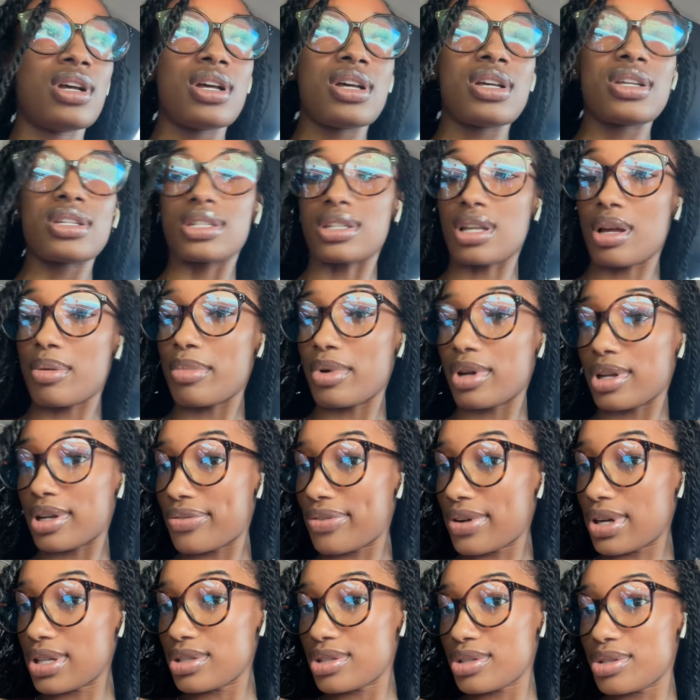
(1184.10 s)
Some on the
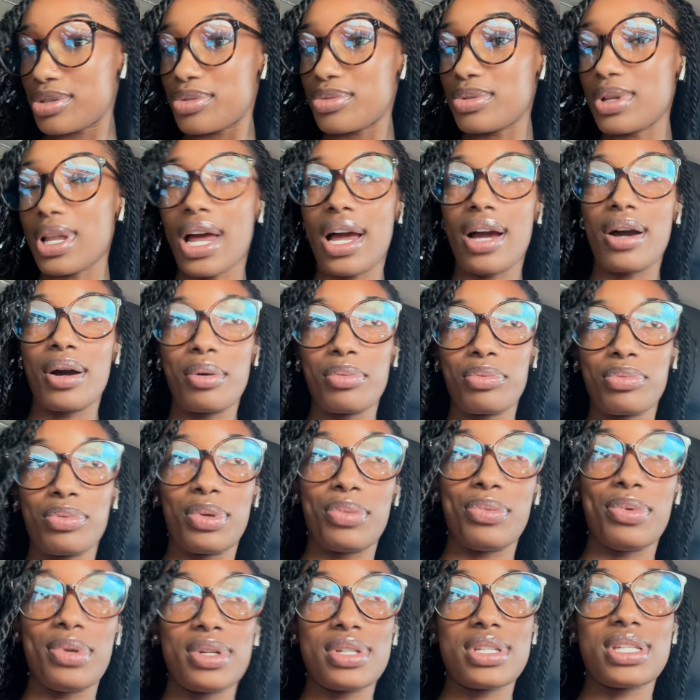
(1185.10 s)
1st of July. Hopefully
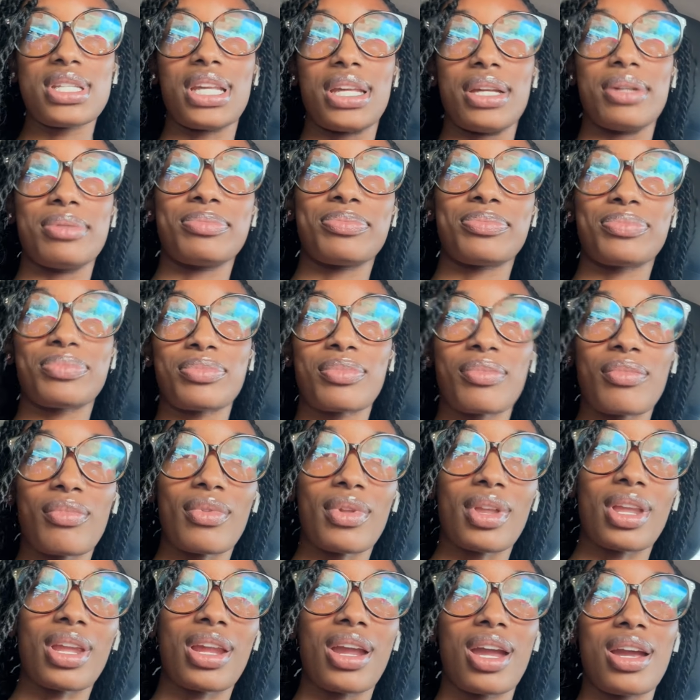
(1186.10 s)
we'll see.
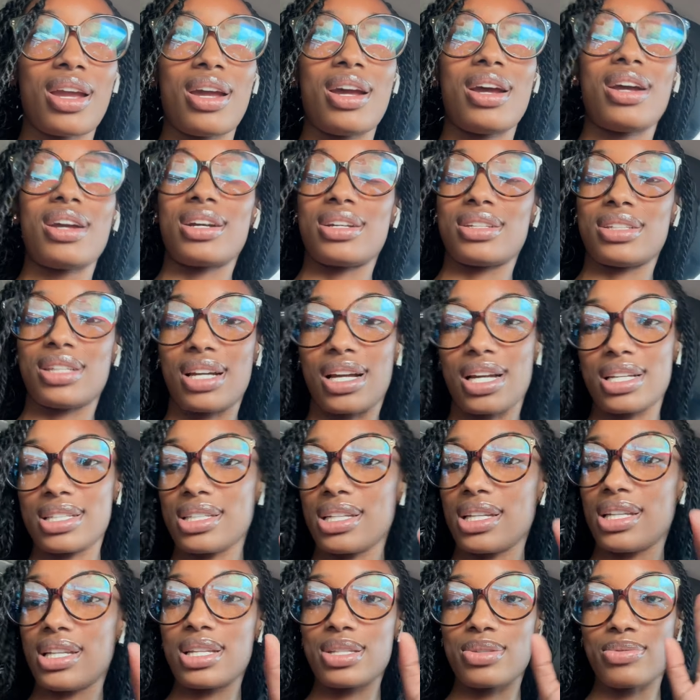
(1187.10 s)
But like I
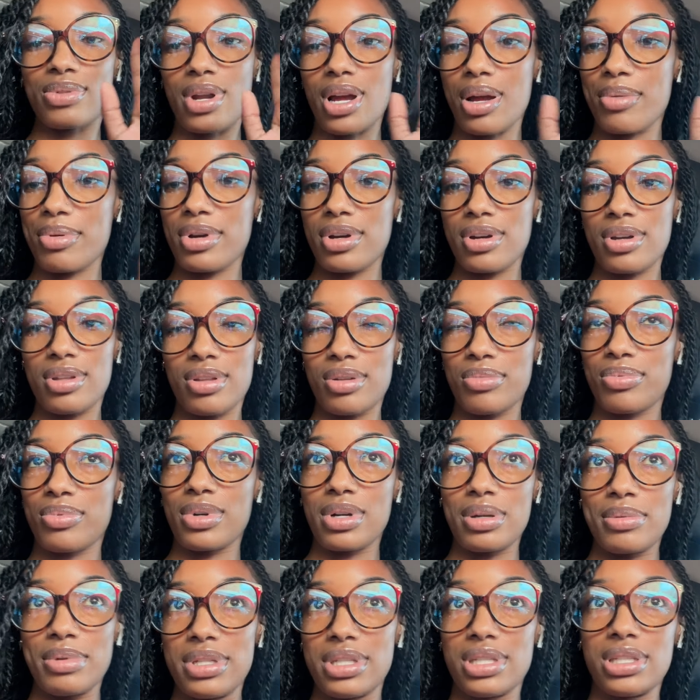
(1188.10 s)
said, that's when all my other
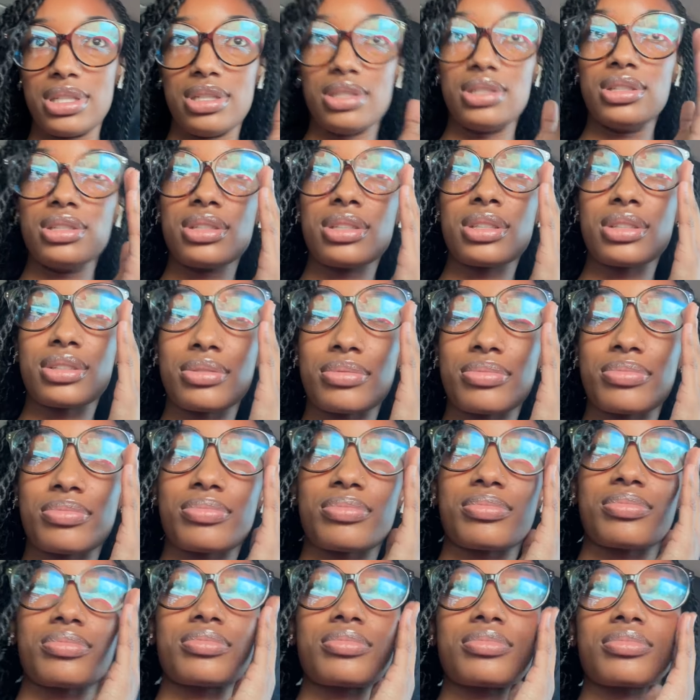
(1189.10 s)
appointments is.
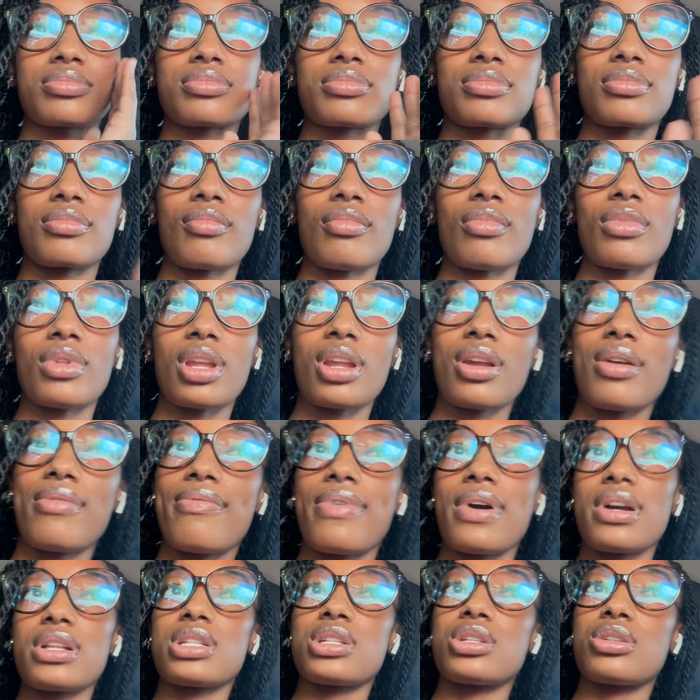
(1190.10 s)

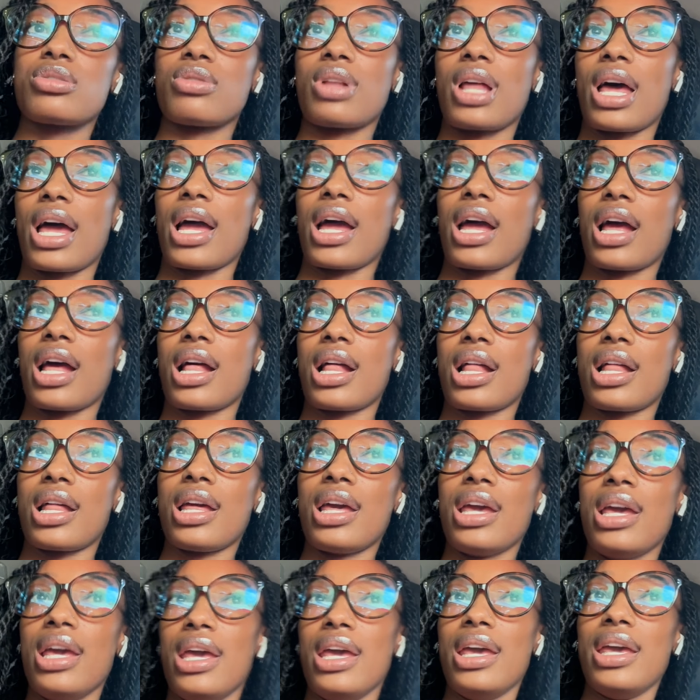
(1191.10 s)
4th of July.
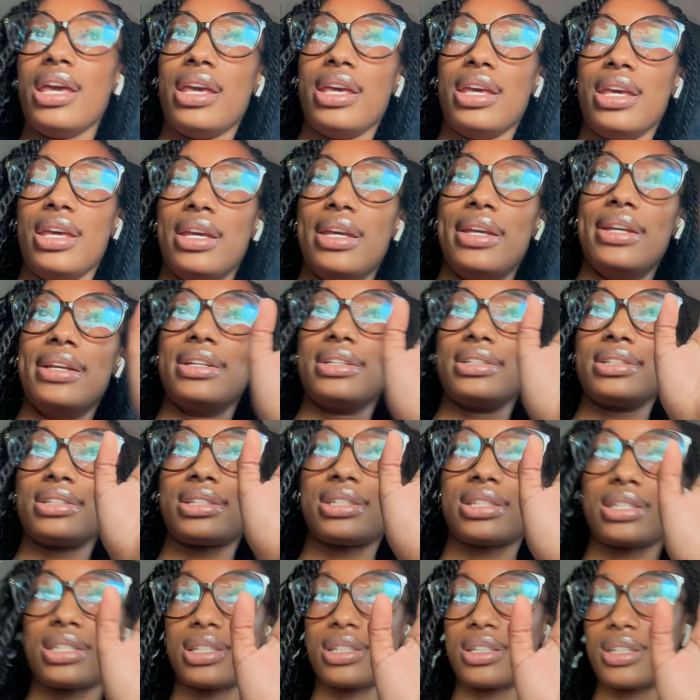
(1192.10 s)

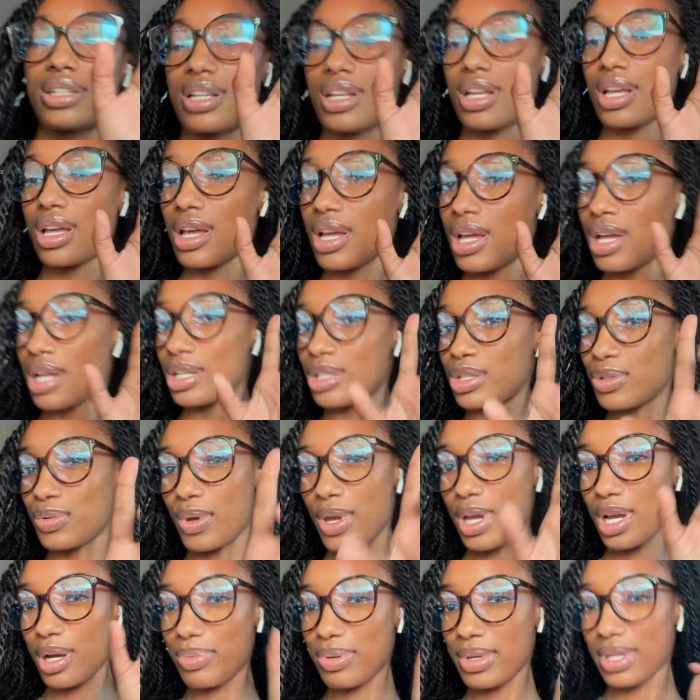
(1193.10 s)
It's
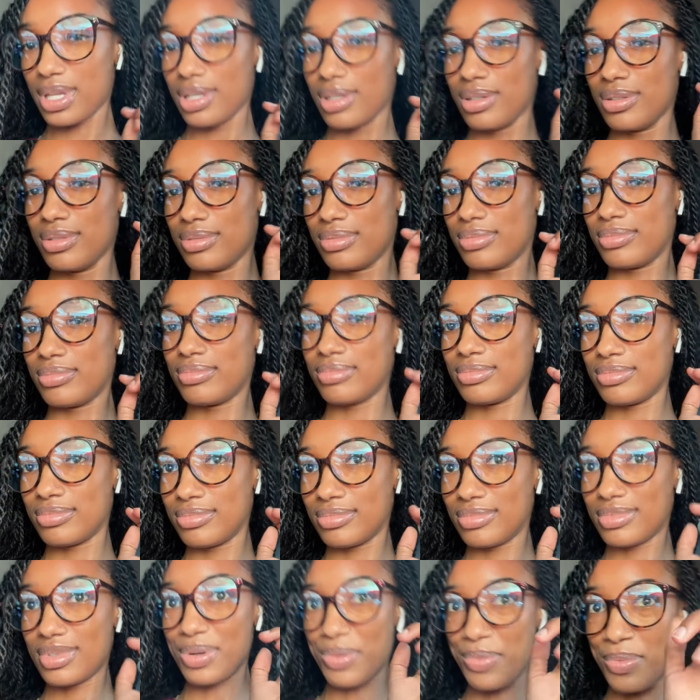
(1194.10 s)
12
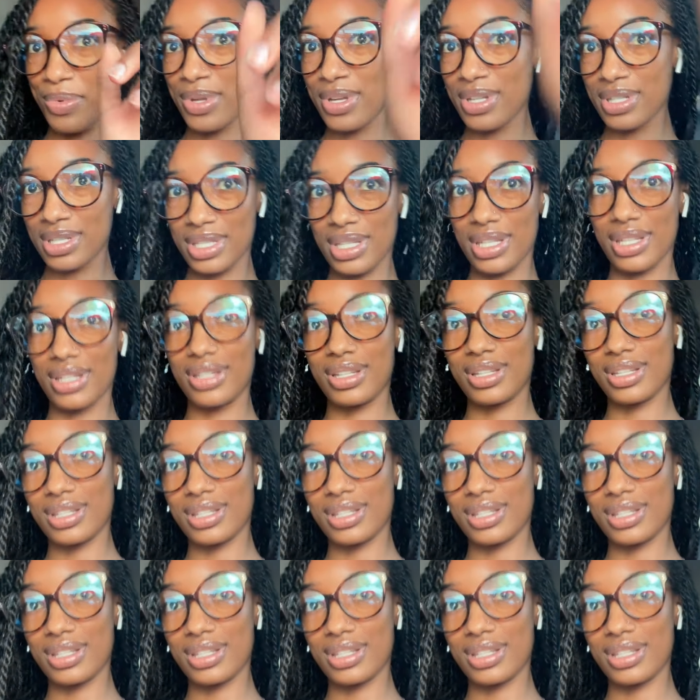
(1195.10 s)
p.m. We'll see.